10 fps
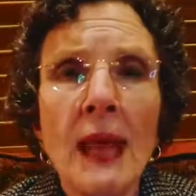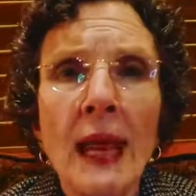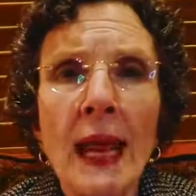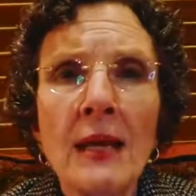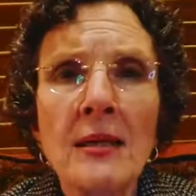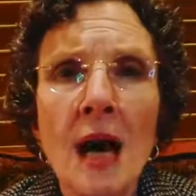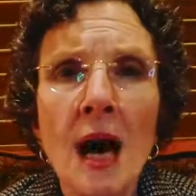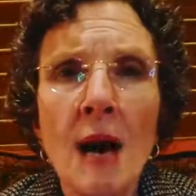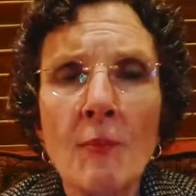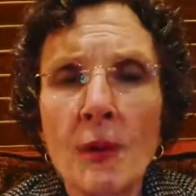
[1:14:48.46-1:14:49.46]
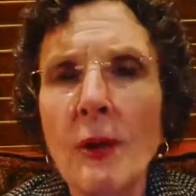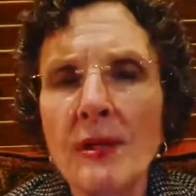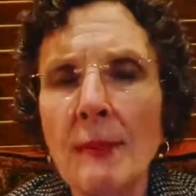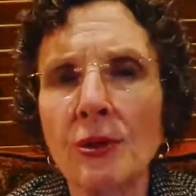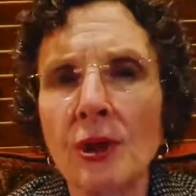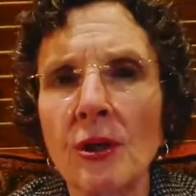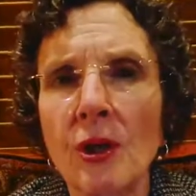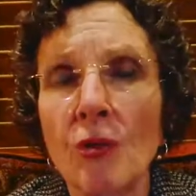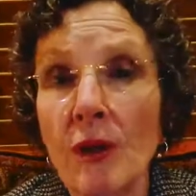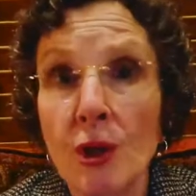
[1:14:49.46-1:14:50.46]
and um, you know is able to
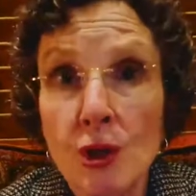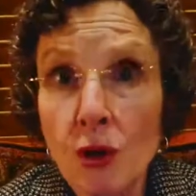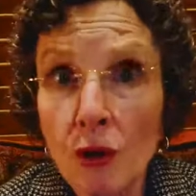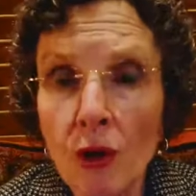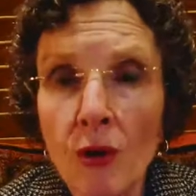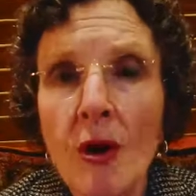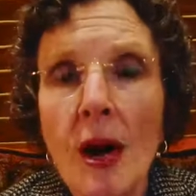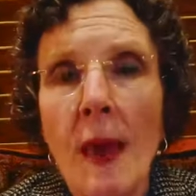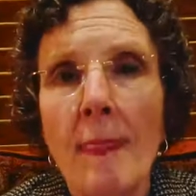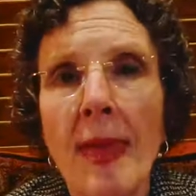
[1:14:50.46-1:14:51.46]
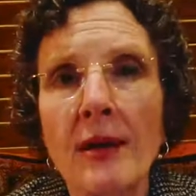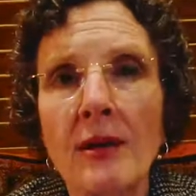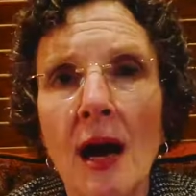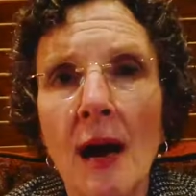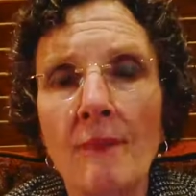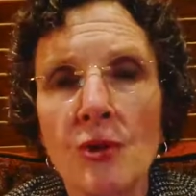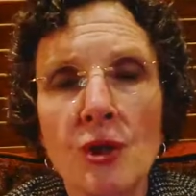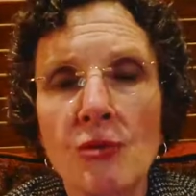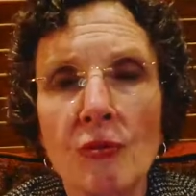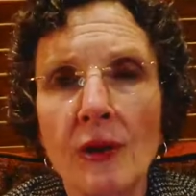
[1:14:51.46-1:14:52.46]
reassure her that um,
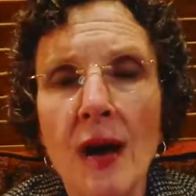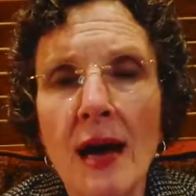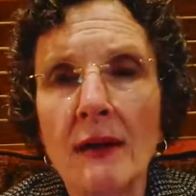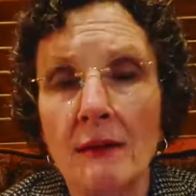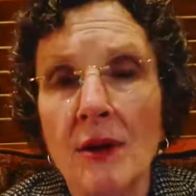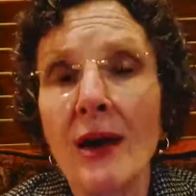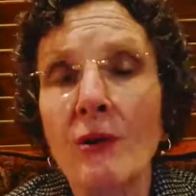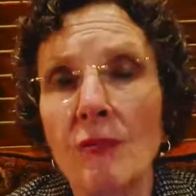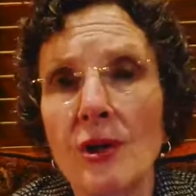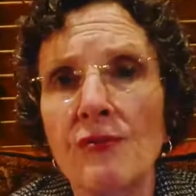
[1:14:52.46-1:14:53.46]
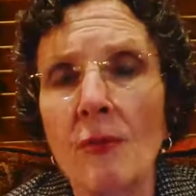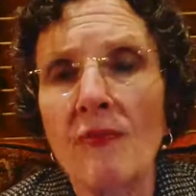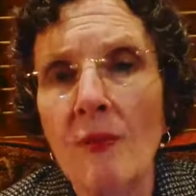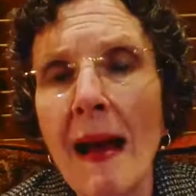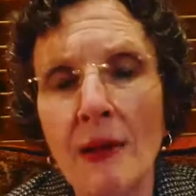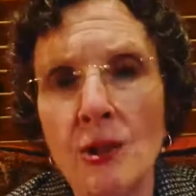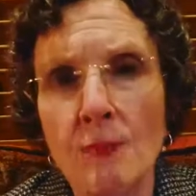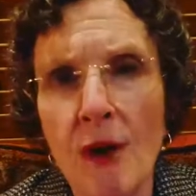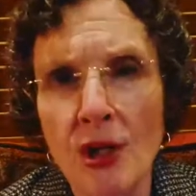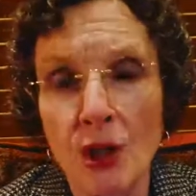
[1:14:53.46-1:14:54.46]
she's really not at, not at risk for, for
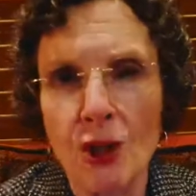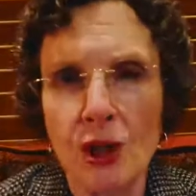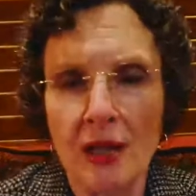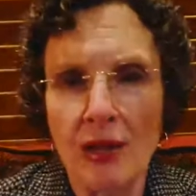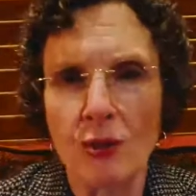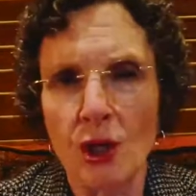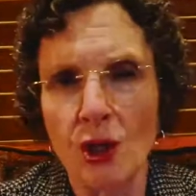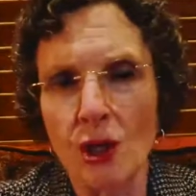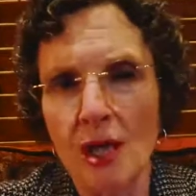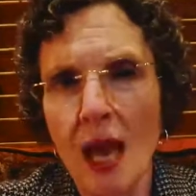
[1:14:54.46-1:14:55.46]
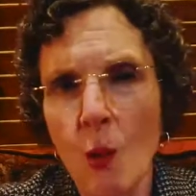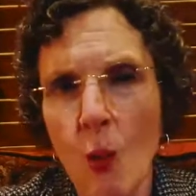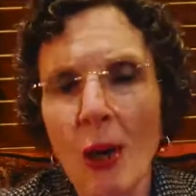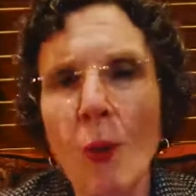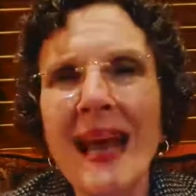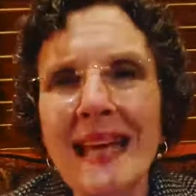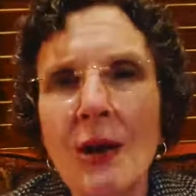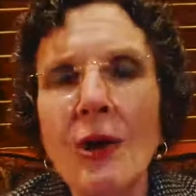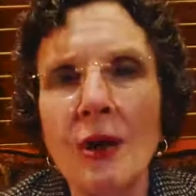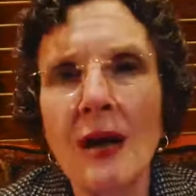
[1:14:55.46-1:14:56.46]
myelosuppression because she, as you said, she's quite a ways
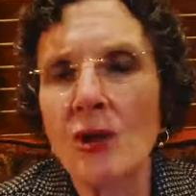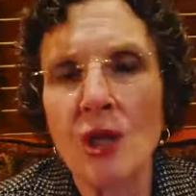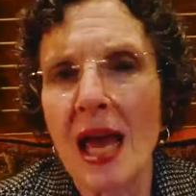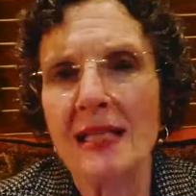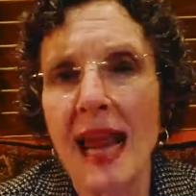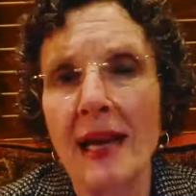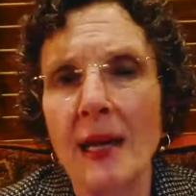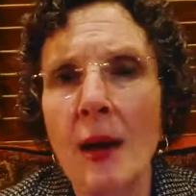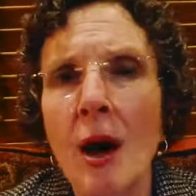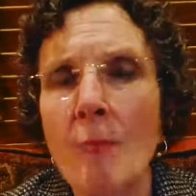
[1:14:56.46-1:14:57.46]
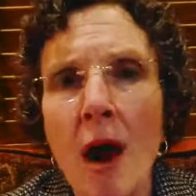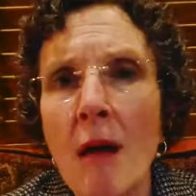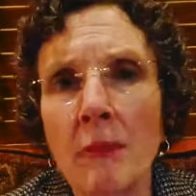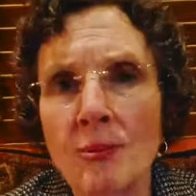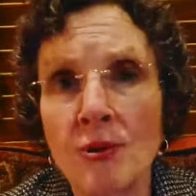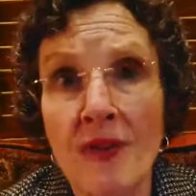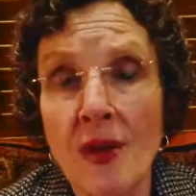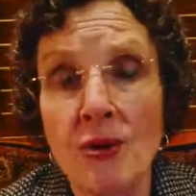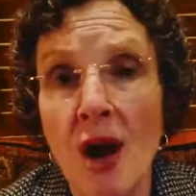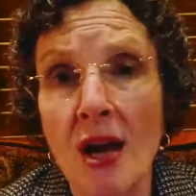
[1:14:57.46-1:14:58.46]
out here now. She hasn't had any problems, so
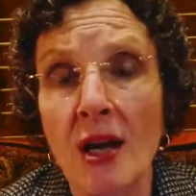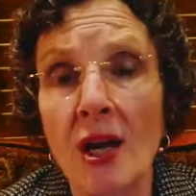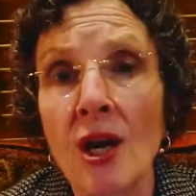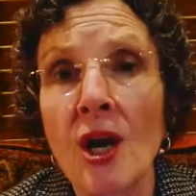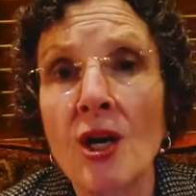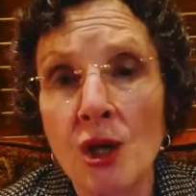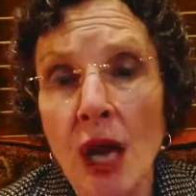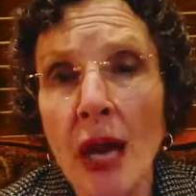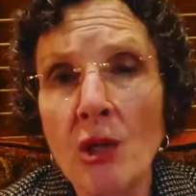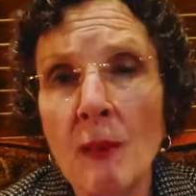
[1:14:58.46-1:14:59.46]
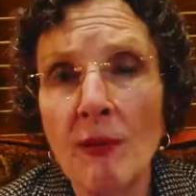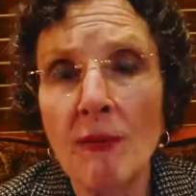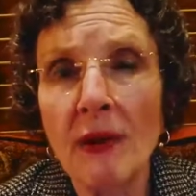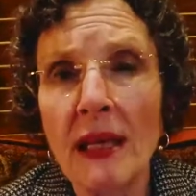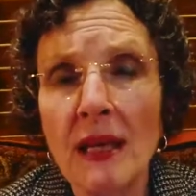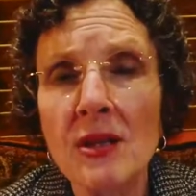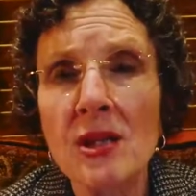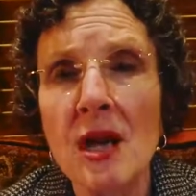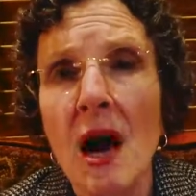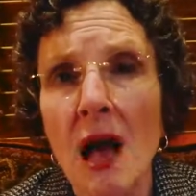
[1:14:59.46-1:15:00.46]
things are not going to change. But there really
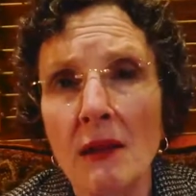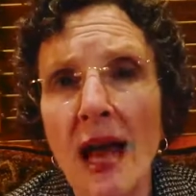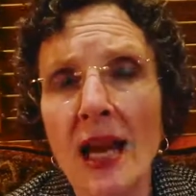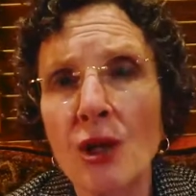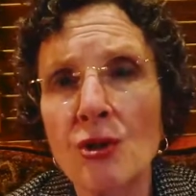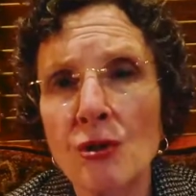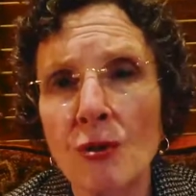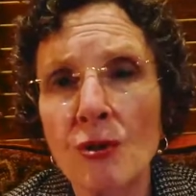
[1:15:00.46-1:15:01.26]
is a lot of concern.